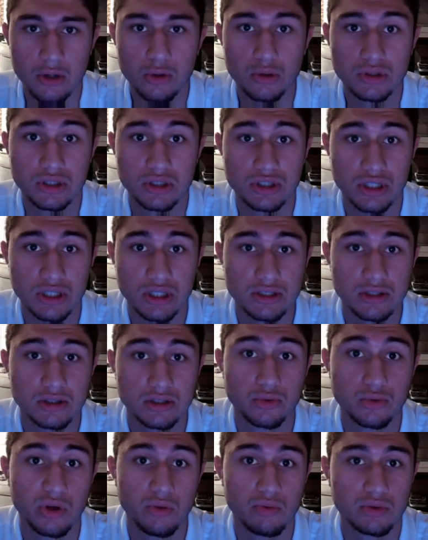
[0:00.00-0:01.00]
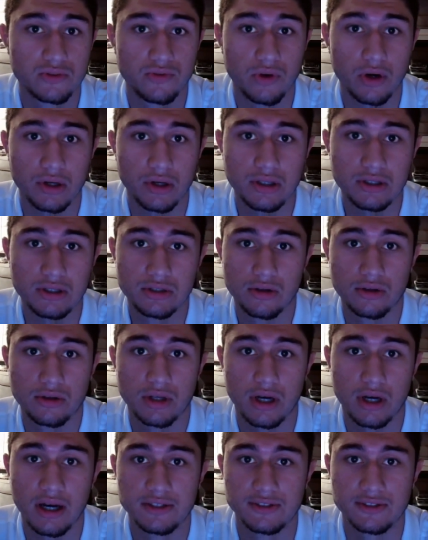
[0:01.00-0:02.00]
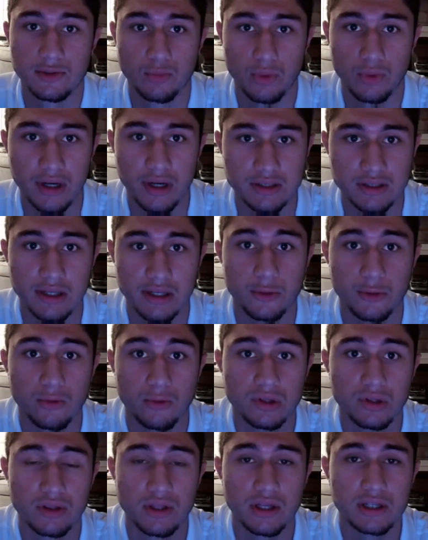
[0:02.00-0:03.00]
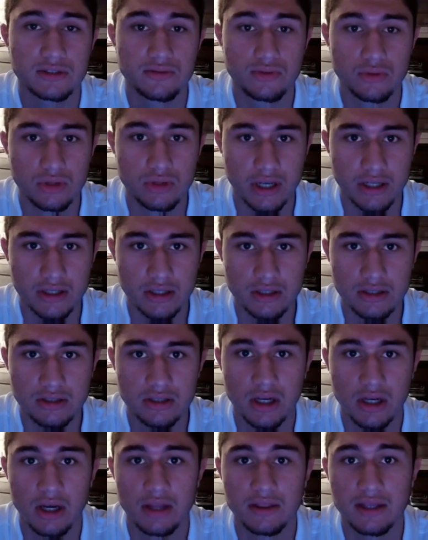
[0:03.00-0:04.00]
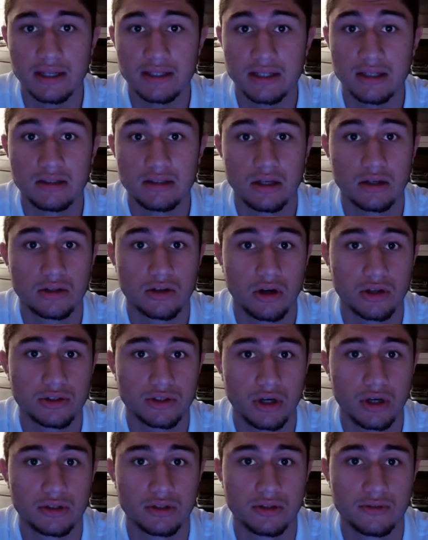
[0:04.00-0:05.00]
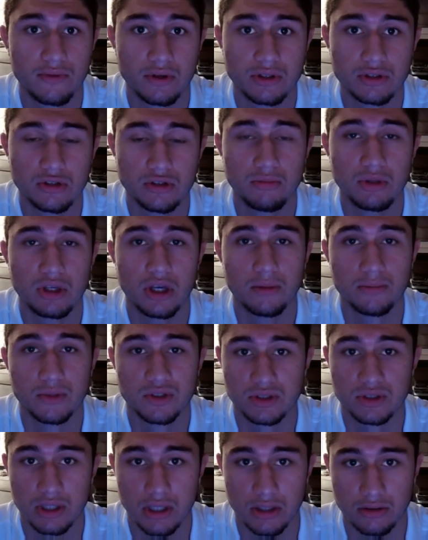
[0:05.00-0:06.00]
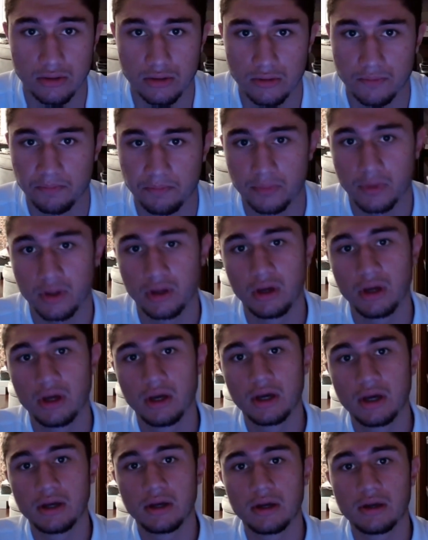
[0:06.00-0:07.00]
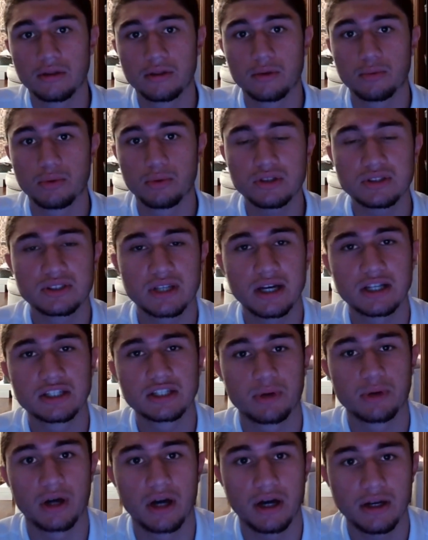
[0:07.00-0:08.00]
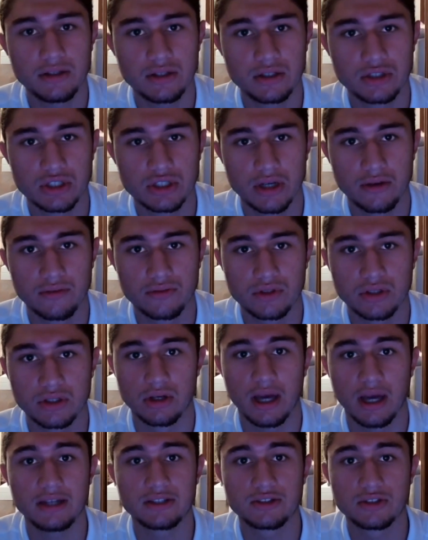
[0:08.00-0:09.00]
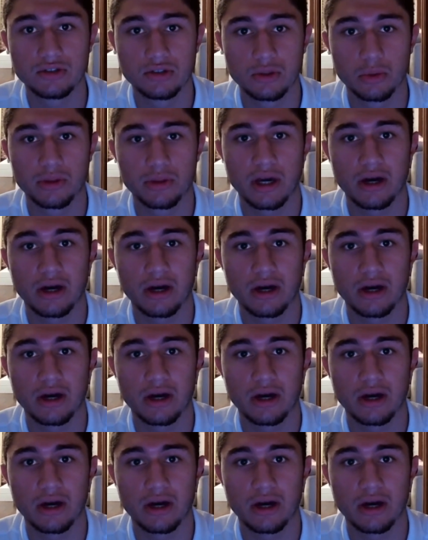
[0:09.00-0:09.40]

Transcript: who suggested green was far easier on the eyes than white, and over the next few decades, that idea caught on and eventually became the standard. The real science behind this shift has to do with